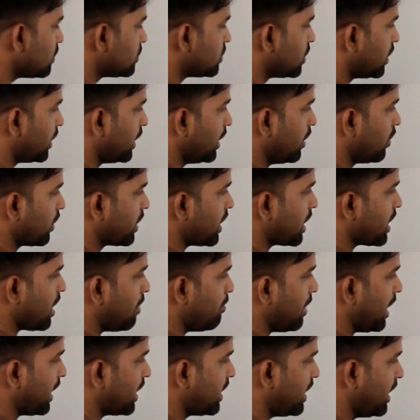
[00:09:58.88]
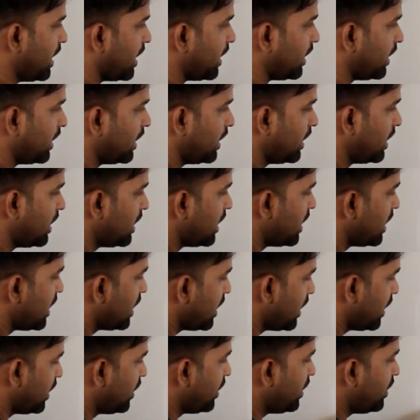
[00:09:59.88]
sorry, okay, come back here.
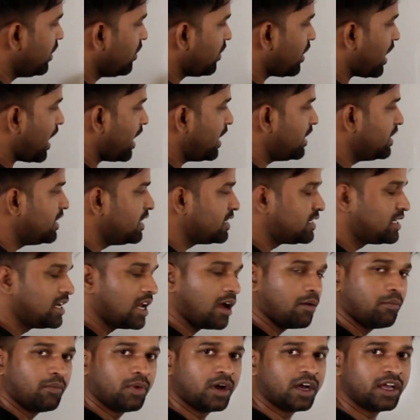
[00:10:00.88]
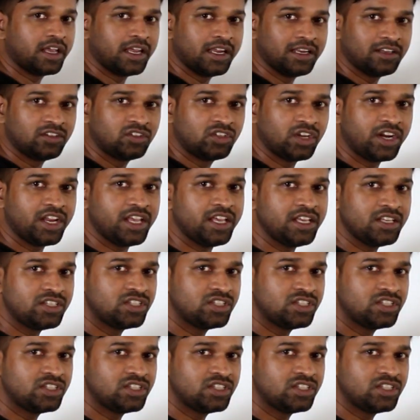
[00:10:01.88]
You need to write this number in 3